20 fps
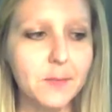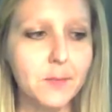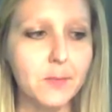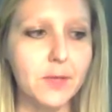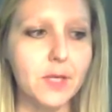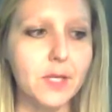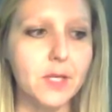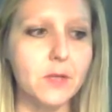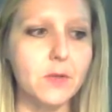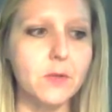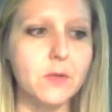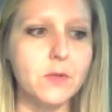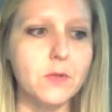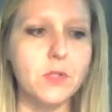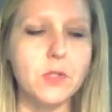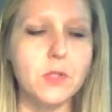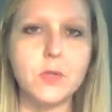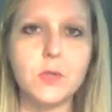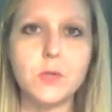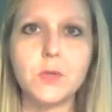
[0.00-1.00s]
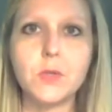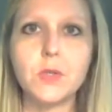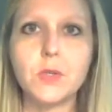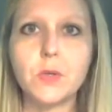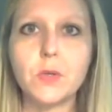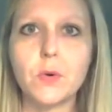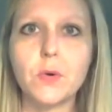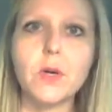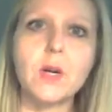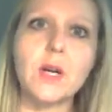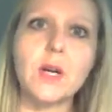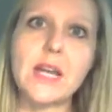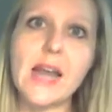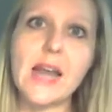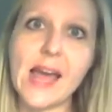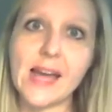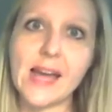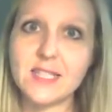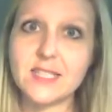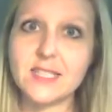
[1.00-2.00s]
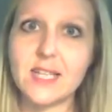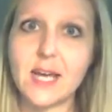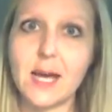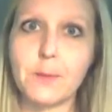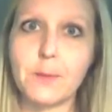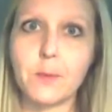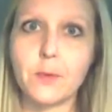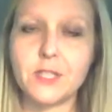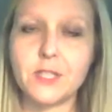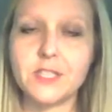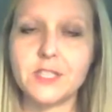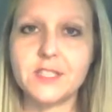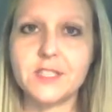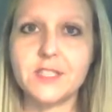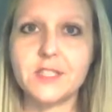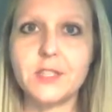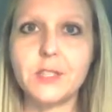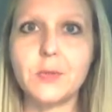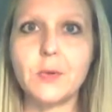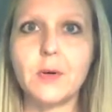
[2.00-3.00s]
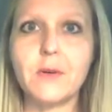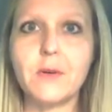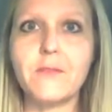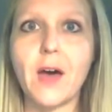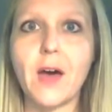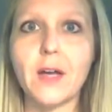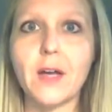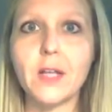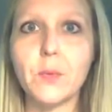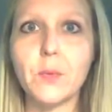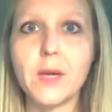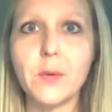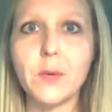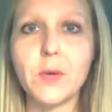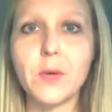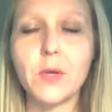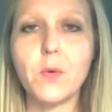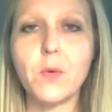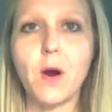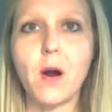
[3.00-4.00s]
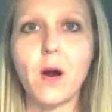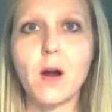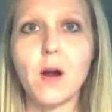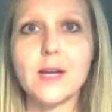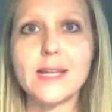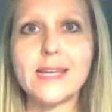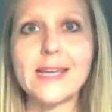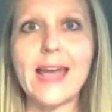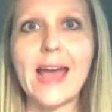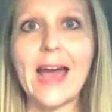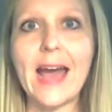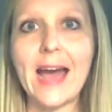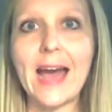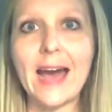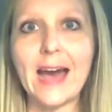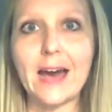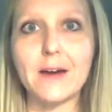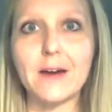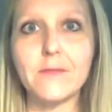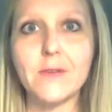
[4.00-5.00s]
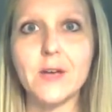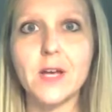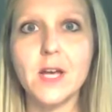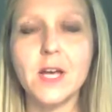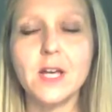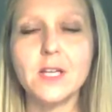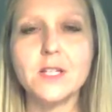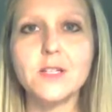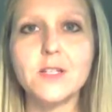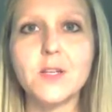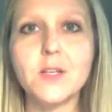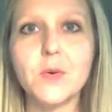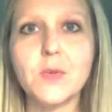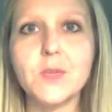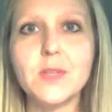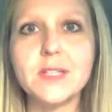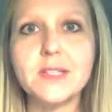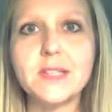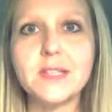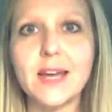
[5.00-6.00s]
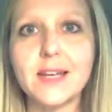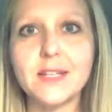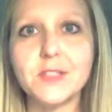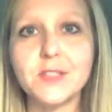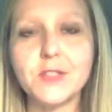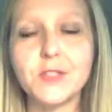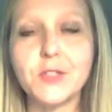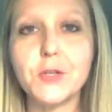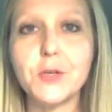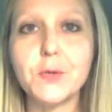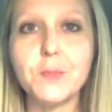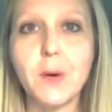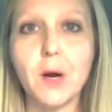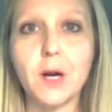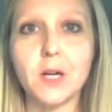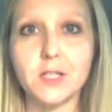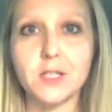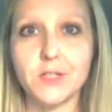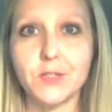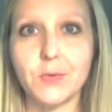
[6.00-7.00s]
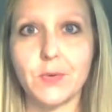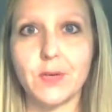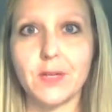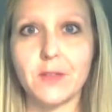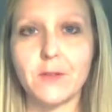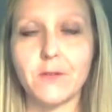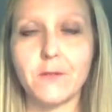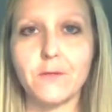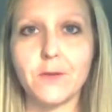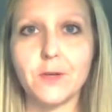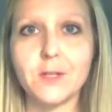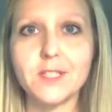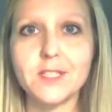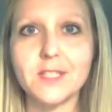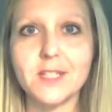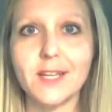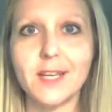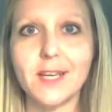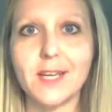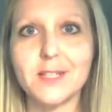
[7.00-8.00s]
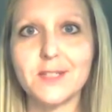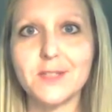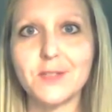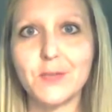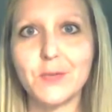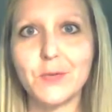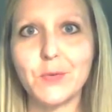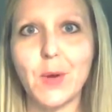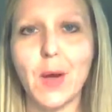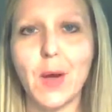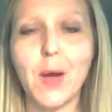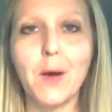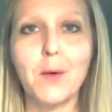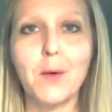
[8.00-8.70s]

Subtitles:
to bring you to your next step, which is to evaluate what you already have. So this has two parts to it. The first thing is to